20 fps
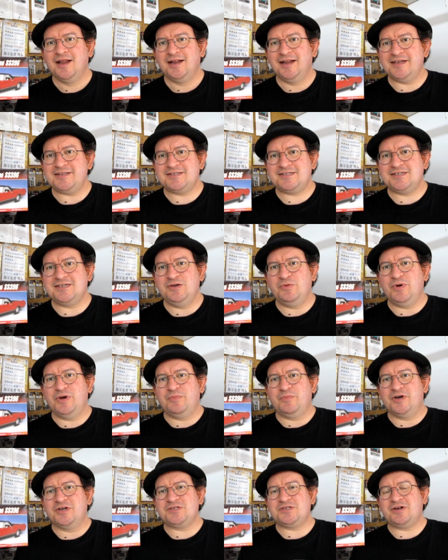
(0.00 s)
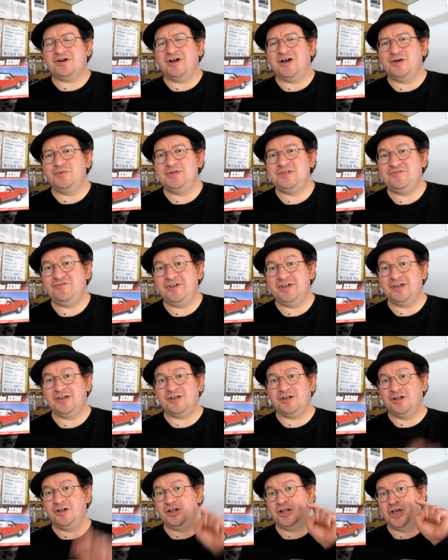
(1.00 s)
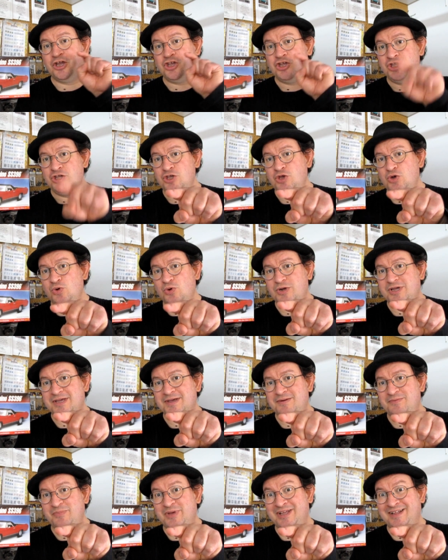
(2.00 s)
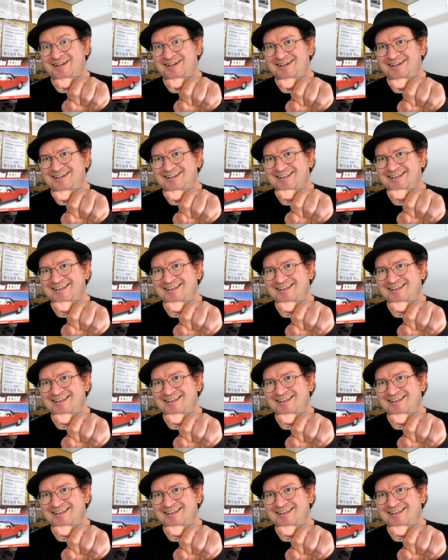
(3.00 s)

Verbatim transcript: Let's see what Monster Hobbies vehicle you can build.